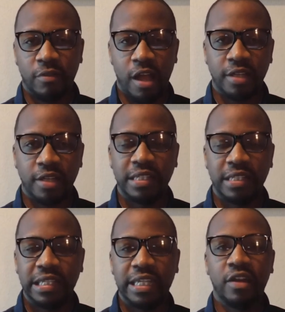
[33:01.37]
and you
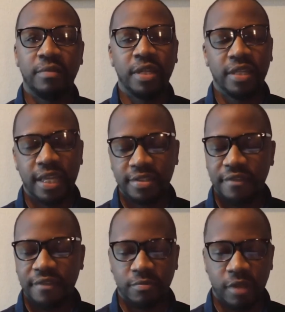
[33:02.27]
know, in many cases, obviously,
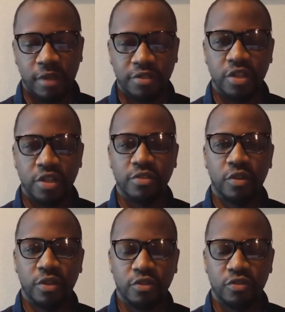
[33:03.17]
LeBron's going to going
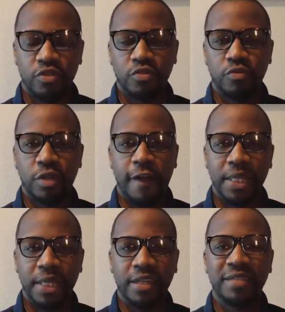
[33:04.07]
to uh,
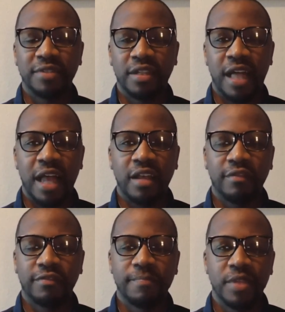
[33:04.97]
eclipse a lot of
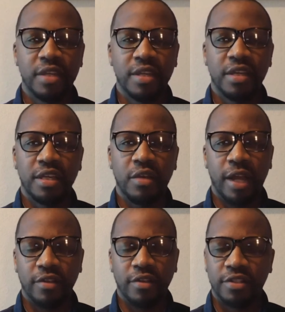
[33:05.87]
you know records
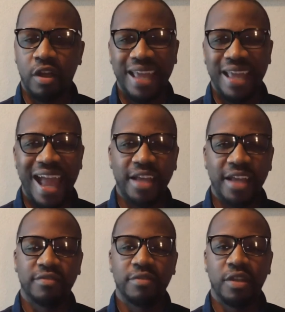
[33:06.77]
and already has you
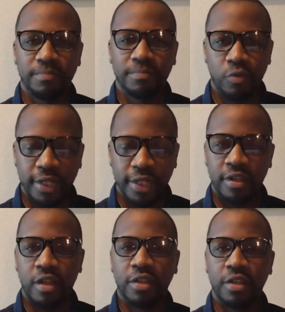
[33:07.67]
know points and all
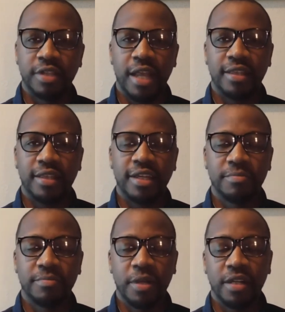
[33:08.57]
those kind of things. But
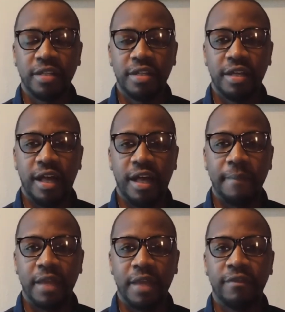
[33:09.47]
uh, it
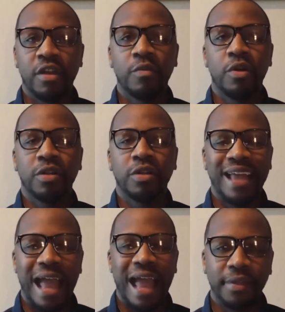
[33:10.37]
very well could happen
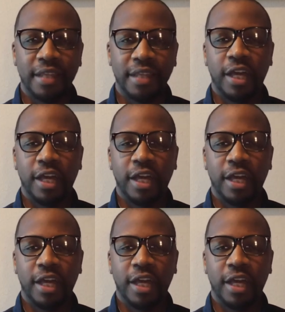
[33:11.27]
that way